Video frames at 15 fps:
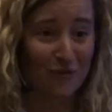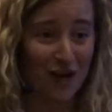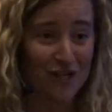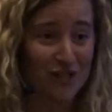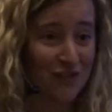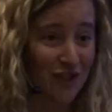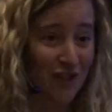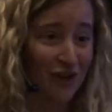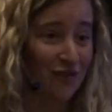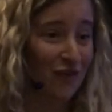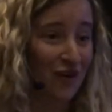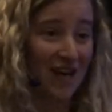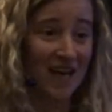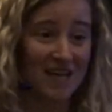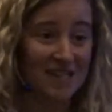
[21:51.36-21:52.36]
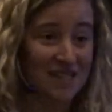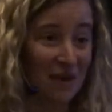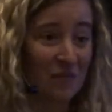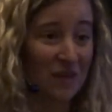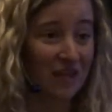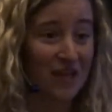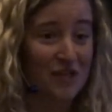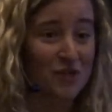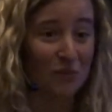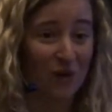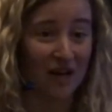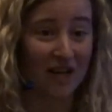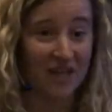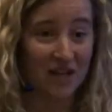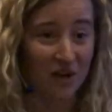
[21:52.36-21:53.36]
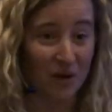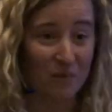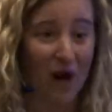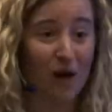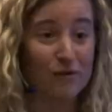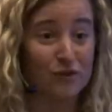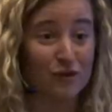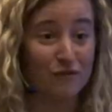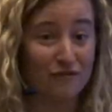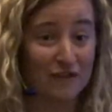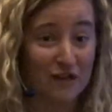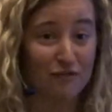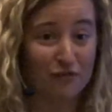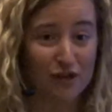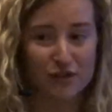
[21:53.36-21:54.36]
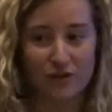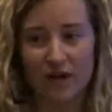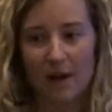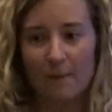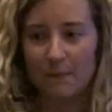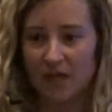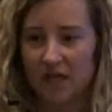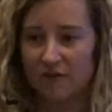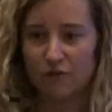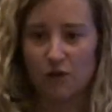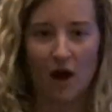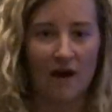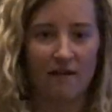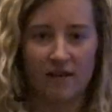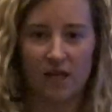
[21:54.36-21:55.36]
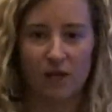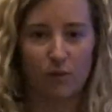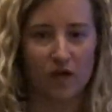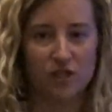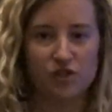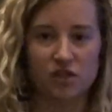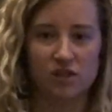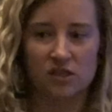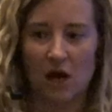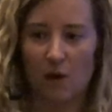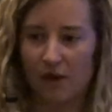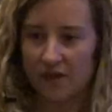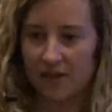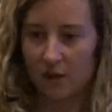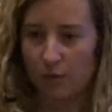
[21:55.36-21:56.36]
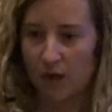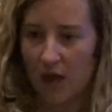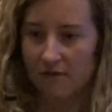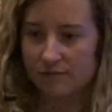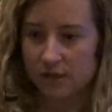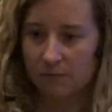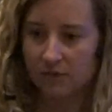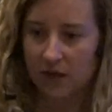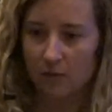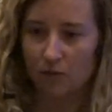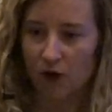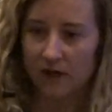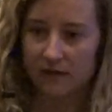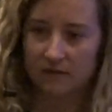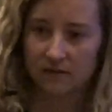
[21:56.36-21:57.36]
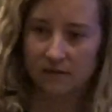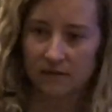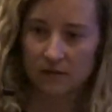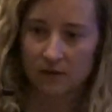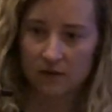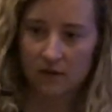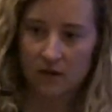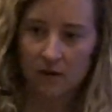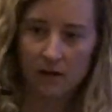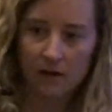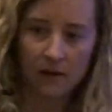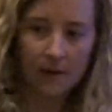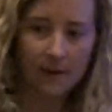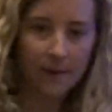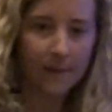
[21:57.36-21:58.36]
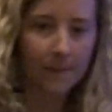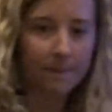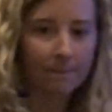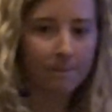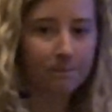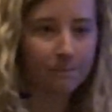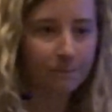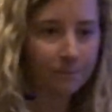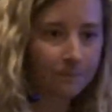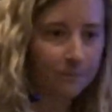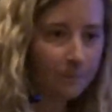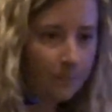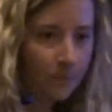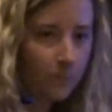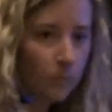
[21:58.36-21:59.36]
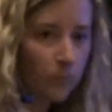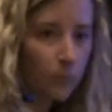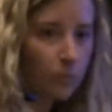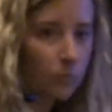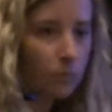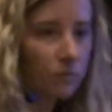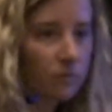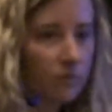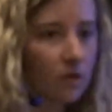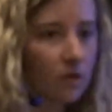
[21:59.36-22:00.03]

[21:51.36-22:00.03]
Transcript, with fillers: question or like something that you want to hear about, so feel free to come. But if you have any questions now, I think we have some time, right? Yeah. If anybody has a question, just walk up to the mic.